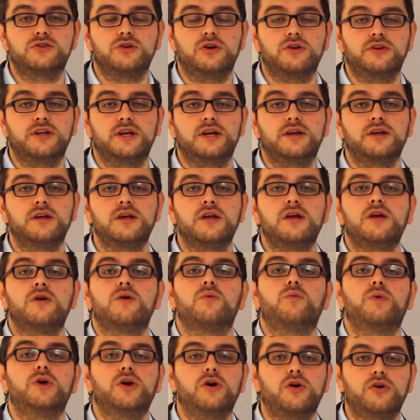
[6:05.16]
sure that
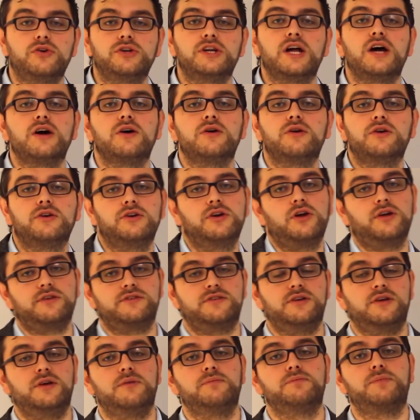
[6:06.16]
we all know
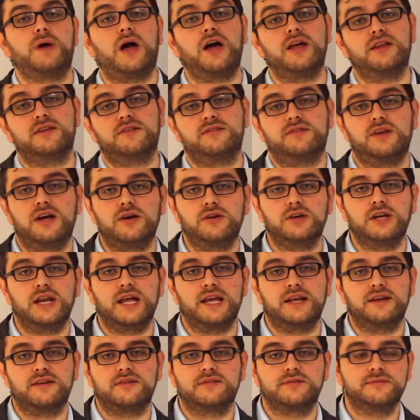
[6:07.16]
not to buy and sell
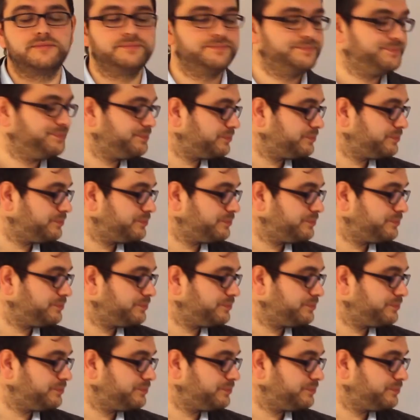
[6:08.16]
links.